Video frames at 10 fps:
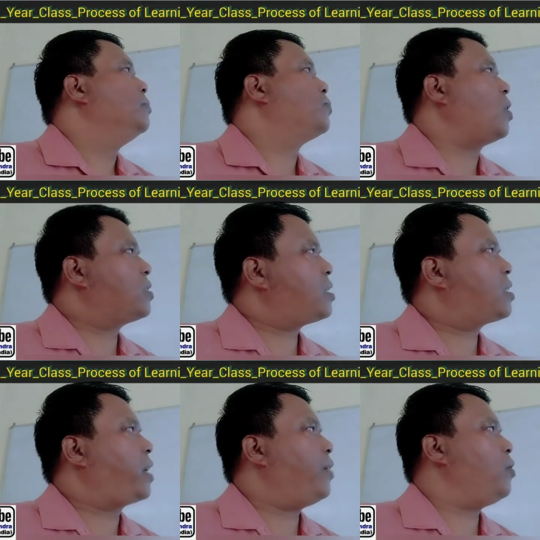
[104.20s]

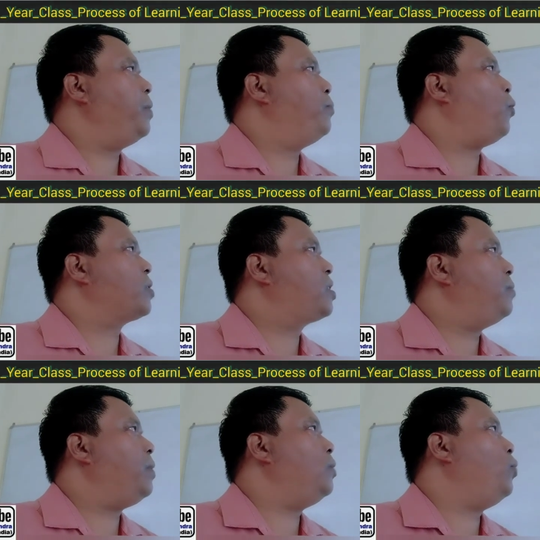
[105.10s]
process cannot be
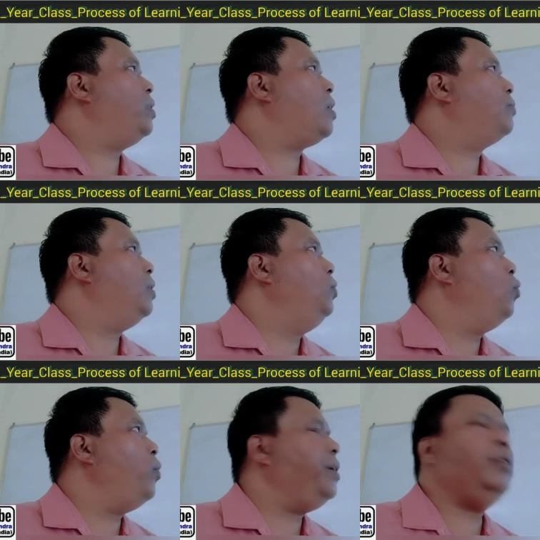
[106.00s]
possible without the
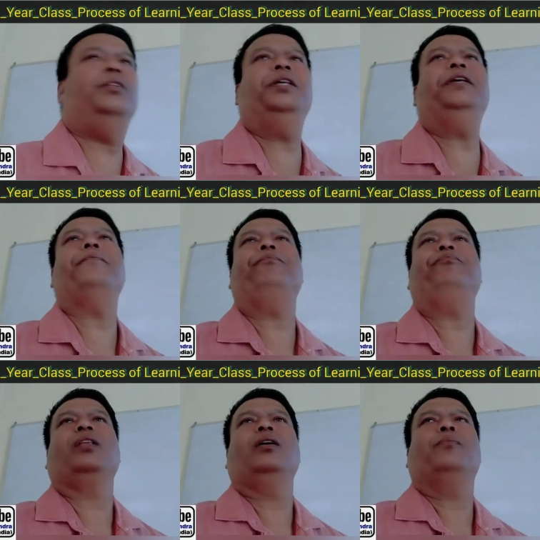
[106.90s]
knowing the
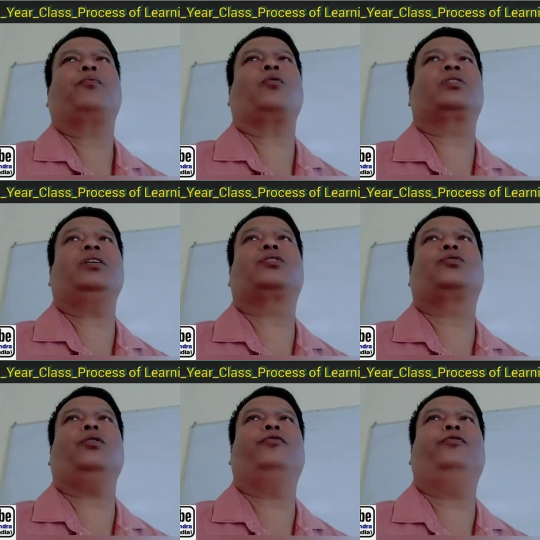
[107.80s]

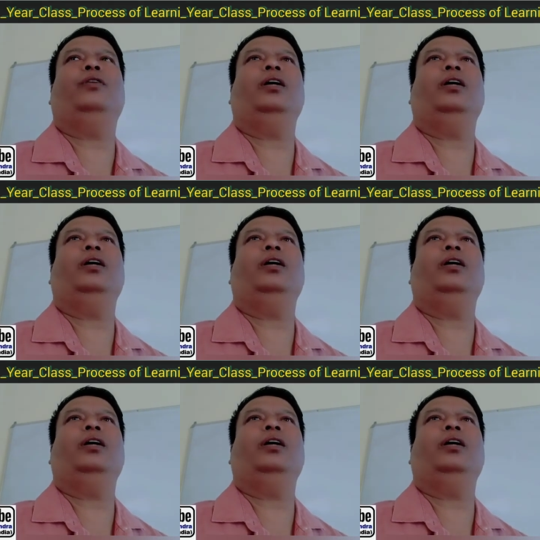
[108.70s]
process of